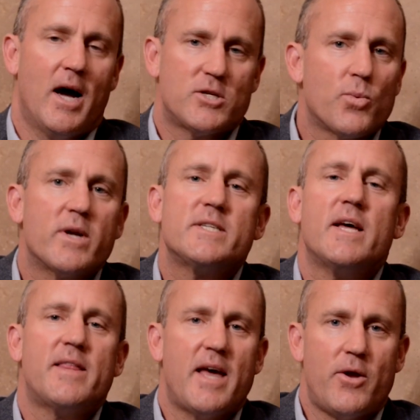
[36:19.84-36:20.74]
I just want to
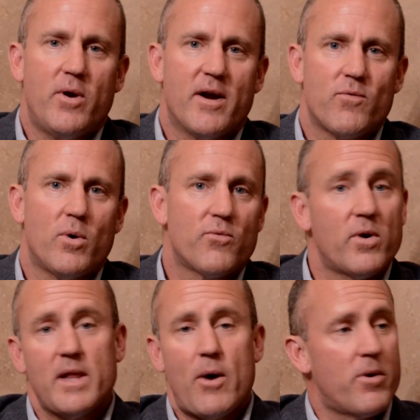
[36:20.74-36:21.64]
say thank you to everyone
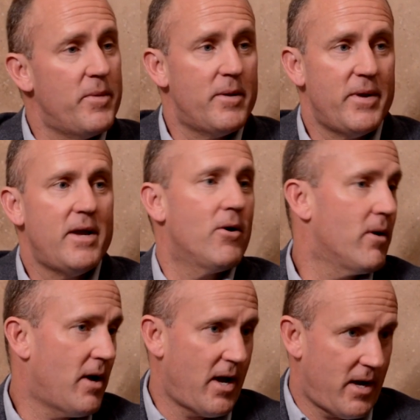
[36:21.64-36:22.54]
for allowing me to be
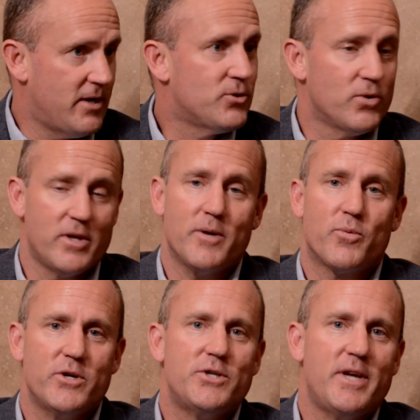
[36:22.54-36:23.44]
here. I truly
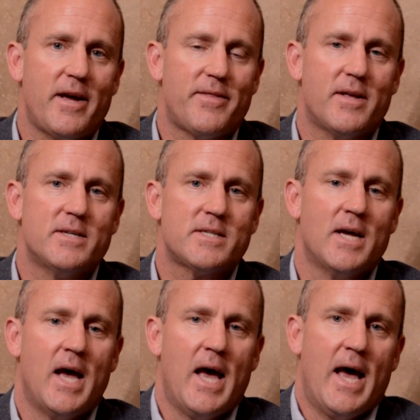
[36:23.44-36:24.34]
appreciate this.
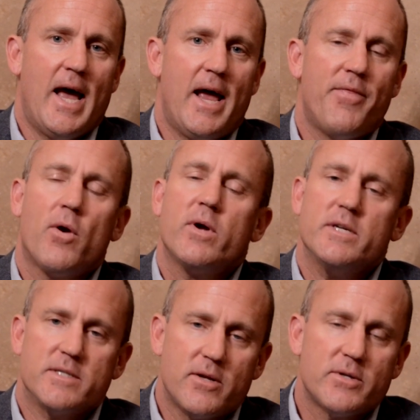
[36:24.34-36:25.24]
And there
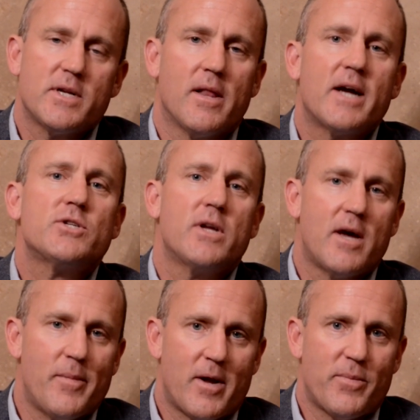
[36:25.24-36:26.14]
is an election
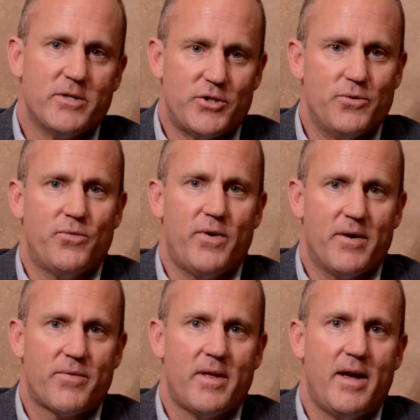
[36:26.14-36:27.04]
coming up on June
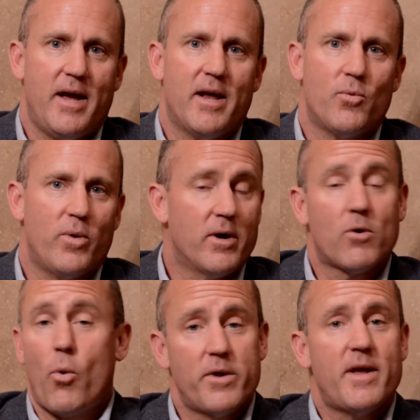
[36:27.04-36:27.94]
5th, and we are
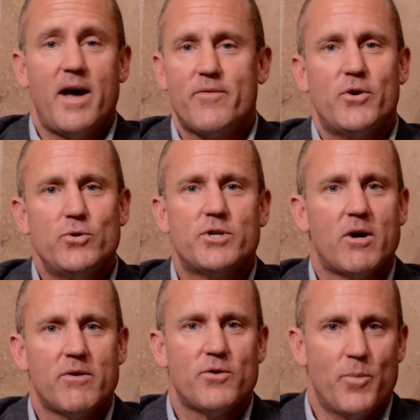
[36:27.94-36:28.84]
going to have a new
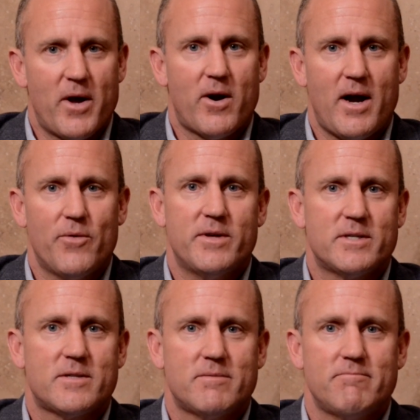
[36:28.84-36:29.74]
sheriff no matter how
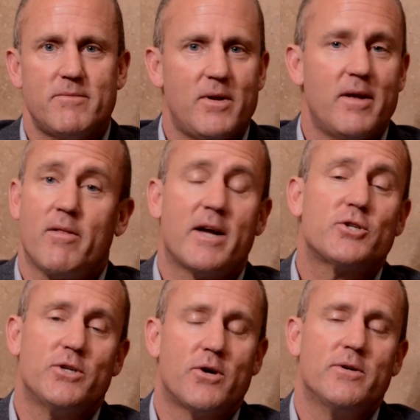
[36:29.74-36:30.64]
this
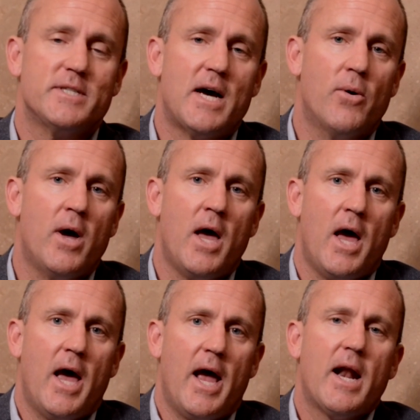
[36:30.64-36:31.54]
election turns out.
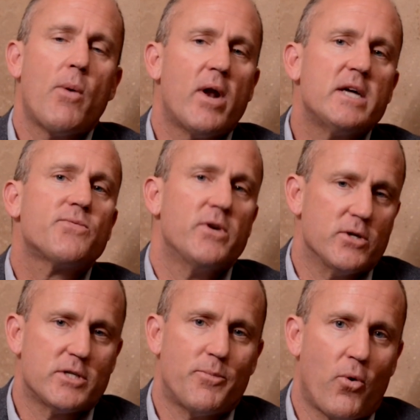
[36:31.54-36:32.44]
And I would ask for
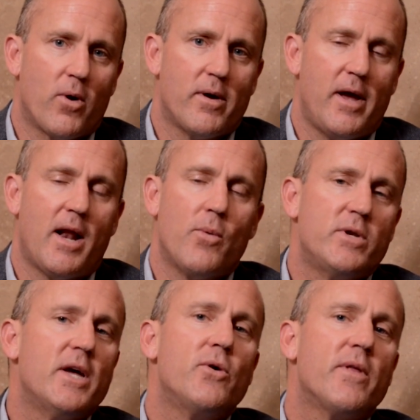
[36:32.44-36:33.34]
your support, and I
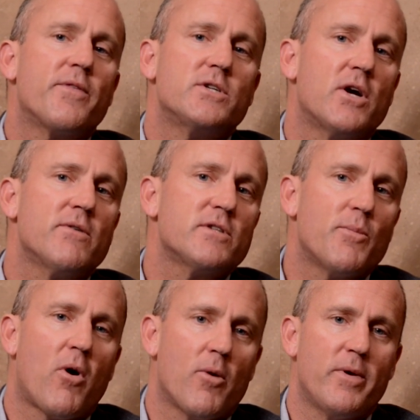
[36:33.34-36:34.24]
would tell you that the Sheriff's
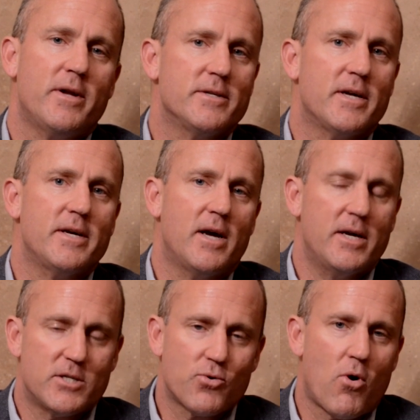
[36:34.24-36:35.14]
Department is a
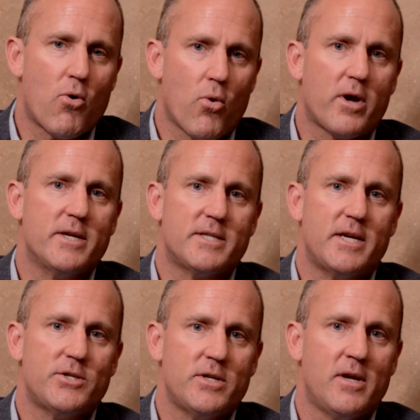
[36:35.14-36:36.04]
strong
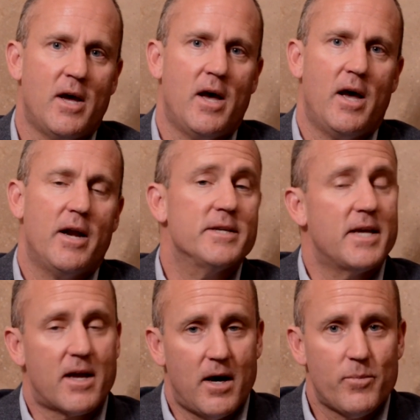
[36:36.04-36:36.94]
organization. It is
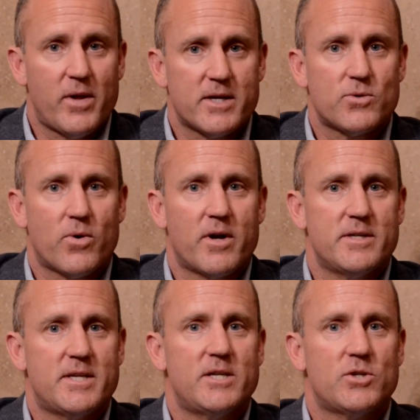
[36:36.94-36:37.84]
a complex
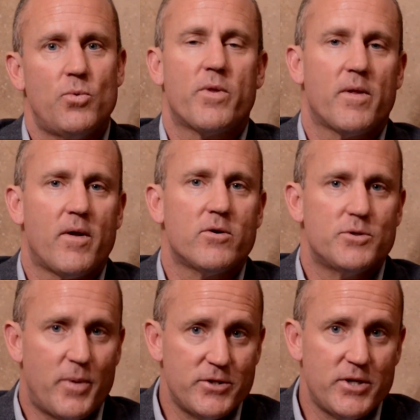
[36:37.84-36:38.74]
organization with a
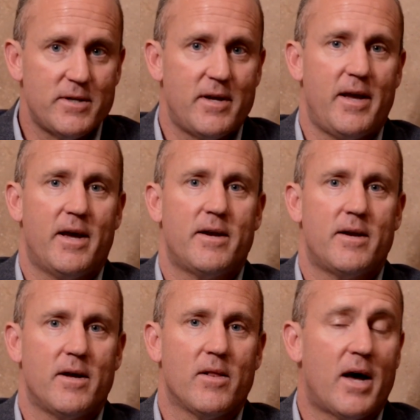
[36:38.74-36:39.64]
large budget
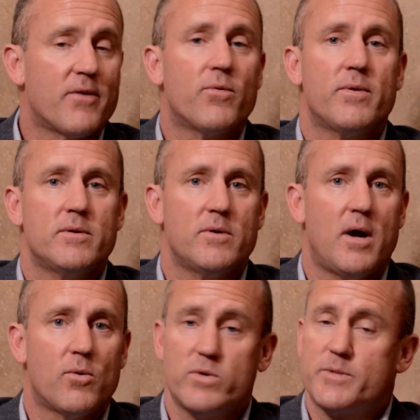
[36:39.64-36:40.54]
and a lot of
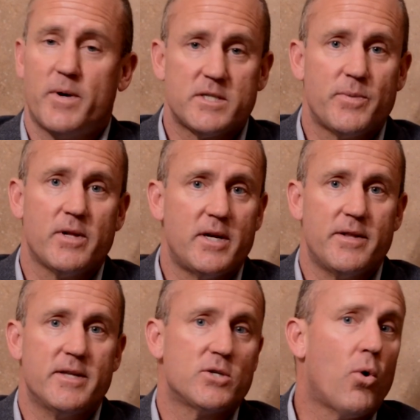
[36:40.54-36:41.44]
responsibility
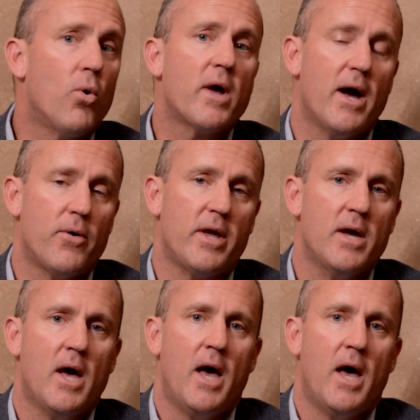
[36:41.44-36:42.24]
to this whole county.